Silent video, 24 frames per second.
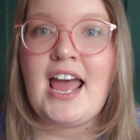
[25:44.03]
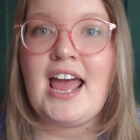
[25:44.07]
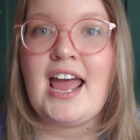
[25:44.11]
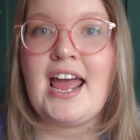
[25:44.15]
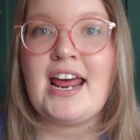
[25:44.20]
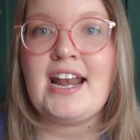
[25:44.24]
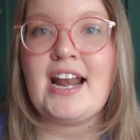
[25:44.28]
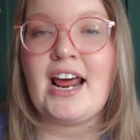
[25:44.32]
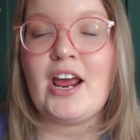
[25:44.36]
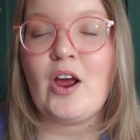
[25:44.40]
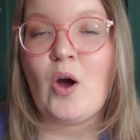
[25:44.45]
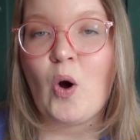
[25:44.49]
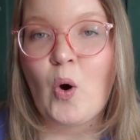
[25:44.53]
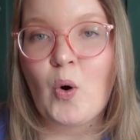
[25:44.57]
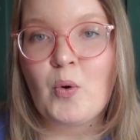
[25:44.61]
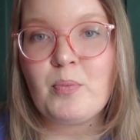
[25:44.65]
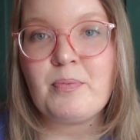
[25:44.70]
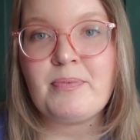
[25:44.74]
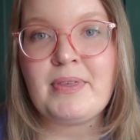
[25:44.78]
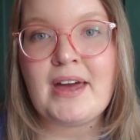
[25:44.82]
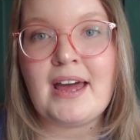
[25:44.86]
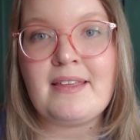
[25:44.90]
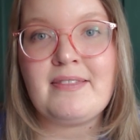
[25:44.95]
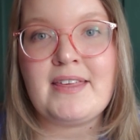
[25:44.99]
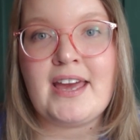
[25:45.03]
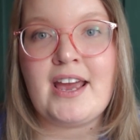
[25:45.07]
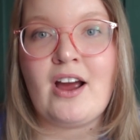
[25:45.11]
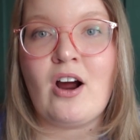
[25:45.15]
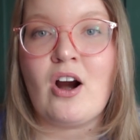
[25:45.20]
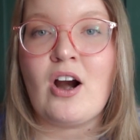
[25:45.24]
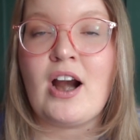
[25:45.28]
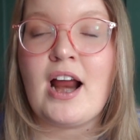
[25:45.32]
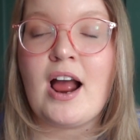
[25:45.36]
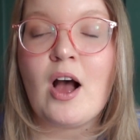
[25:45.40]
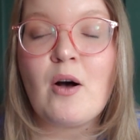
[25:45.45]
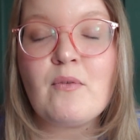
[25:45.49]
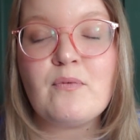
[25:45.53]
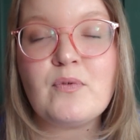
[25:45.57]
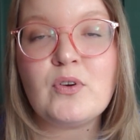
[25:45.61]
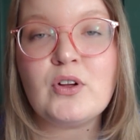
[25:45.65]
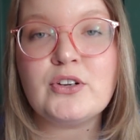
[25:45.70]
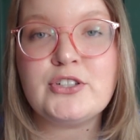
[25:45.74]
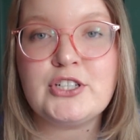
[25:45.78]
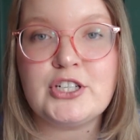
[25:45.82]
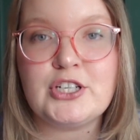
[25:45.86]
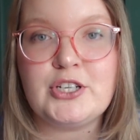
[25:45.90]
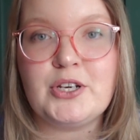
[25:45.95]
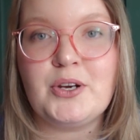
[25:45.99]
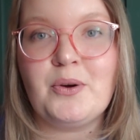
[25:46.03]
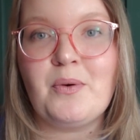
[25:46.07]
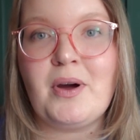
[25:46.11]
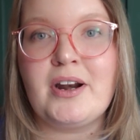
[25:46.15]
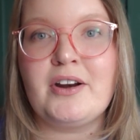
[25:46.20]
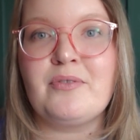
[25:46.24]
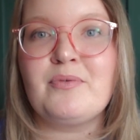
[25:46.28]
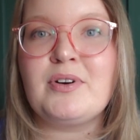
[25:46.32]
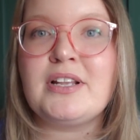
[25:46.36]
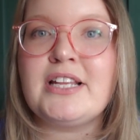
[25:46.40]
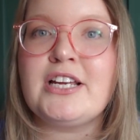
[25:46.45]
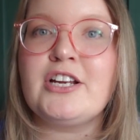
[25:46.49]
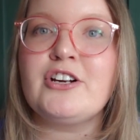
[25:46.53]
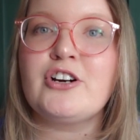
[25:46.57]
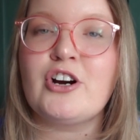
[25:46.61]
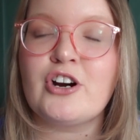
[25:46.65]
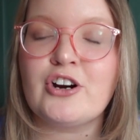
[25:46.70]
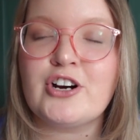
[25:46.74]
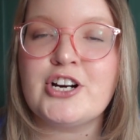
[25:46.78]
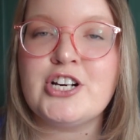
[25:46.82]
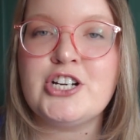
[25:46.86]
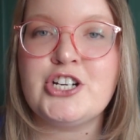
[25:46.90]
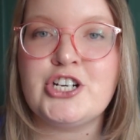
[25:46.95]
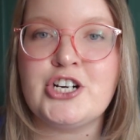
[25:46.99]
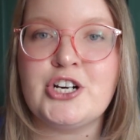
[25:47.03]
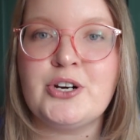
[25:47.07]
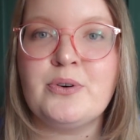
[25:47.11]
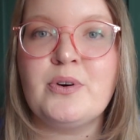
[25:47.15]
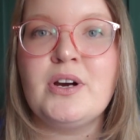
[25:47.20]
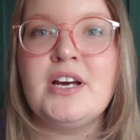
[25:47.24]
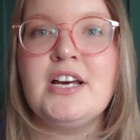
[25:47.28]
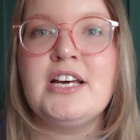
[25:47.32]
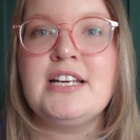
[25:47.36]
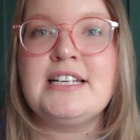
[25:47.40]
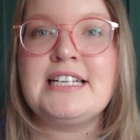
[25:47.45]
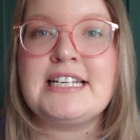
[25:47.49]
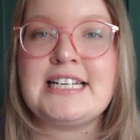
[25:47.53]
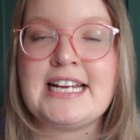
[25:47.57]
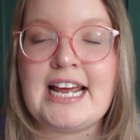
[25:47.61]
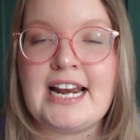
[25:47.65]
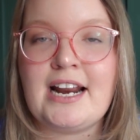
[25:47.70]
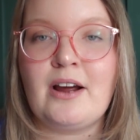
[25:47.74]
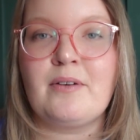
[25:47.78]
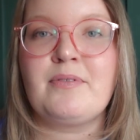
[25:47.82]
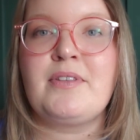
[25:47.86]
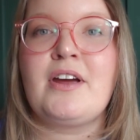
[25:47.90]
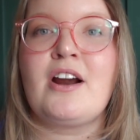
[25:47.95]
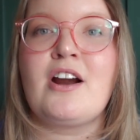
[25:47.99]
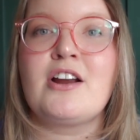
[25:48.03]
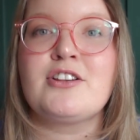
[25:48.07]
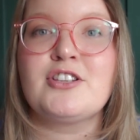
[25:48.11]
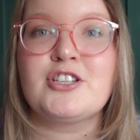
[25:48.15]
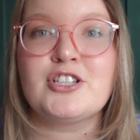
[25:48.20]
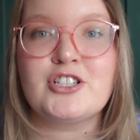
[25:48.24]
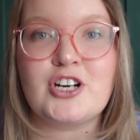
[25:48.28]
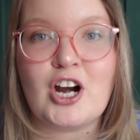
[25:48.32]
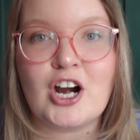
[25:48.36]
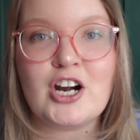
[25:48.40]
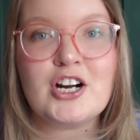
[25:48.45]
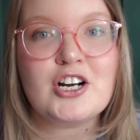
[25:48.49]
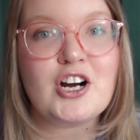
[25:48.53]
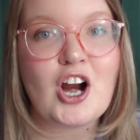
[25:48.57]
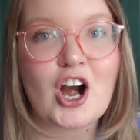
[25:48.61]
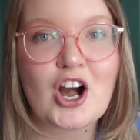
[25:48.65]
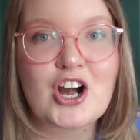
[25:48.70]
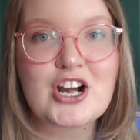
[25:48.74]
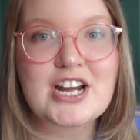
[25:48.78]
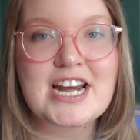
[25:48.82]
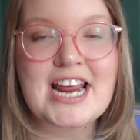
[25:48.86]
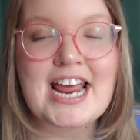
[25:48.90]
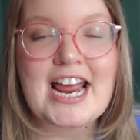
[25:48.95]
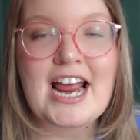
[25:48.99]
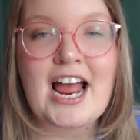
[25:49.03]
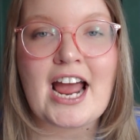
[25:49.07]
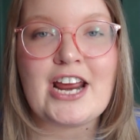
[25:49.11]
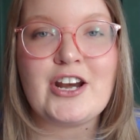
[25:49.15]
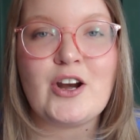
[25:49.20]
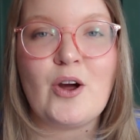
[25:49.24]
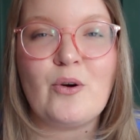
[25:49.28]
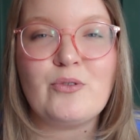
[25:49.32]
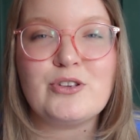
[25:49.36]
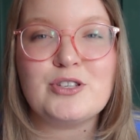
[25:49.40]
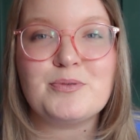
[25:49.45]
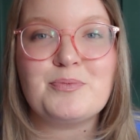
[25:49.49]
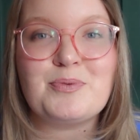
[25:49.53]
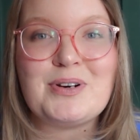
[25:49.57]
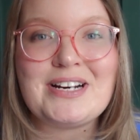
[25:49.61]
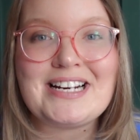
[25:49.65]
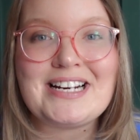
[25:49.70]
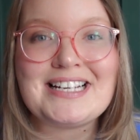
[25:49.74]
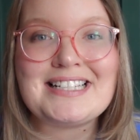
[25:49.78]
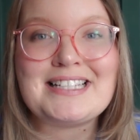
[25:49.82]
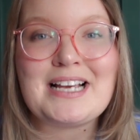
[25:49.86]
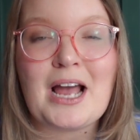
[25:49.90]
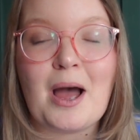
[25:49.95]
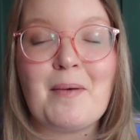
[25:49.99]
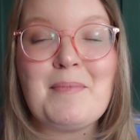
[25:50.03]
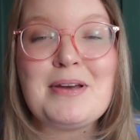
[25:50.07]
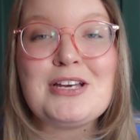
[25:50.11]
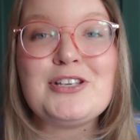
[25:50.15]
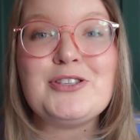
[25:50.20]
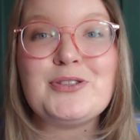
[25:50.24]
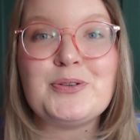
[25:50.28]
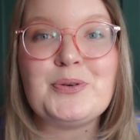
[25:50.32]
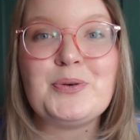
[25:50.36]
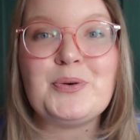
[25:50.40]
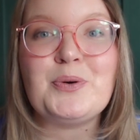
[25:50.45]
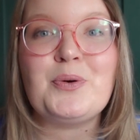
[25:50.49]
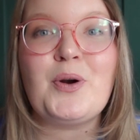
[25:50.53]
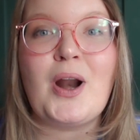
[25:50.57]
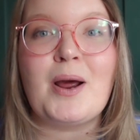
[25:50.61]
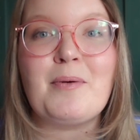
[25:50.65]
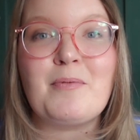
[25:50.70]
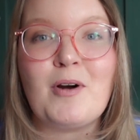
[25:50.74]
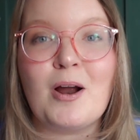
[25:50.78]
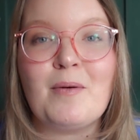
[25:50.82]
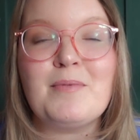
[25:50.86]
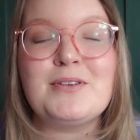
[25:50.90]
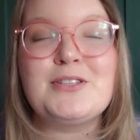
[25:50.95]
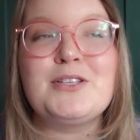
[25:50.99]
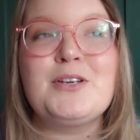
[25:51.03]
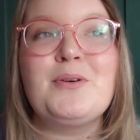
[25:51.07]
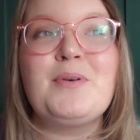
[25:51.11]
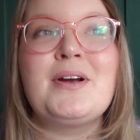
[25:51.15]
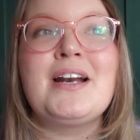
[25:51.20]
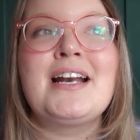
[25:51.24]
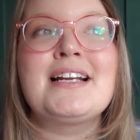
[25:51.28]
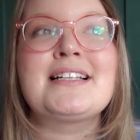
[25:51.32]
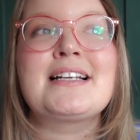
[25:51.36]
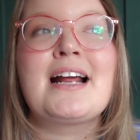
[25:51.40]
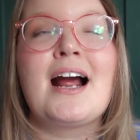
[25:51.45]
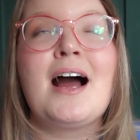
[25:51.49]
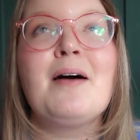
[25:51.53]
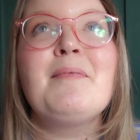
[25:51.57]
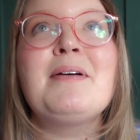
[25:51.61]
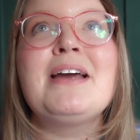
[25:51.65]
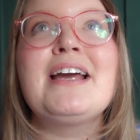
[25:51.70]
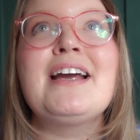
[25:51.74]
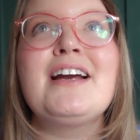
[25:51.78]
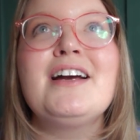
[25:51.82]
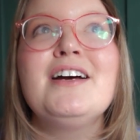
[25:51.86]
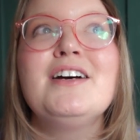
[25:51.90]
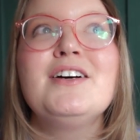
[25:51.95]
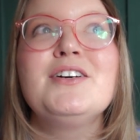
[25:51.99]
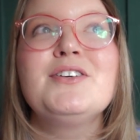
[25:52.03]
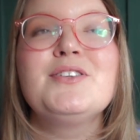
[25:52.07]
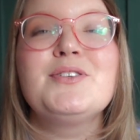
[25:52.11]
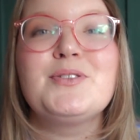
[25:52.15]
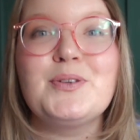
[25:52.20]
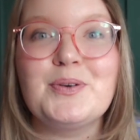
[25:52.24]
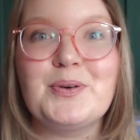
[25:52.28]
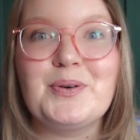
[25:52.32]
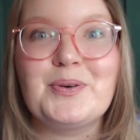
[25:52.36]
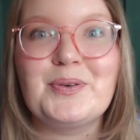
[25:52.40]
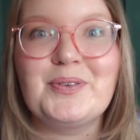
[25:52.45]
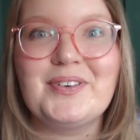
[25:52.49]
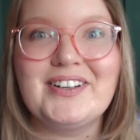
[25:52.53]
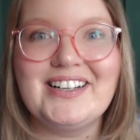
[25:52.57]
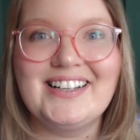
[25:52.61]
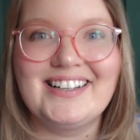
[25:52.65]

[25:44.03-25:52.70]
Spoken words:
And I hope that they are helpful to you and really encourage you to get out there and start gardening. I know spring is coming soon. I promise you it is coming soon.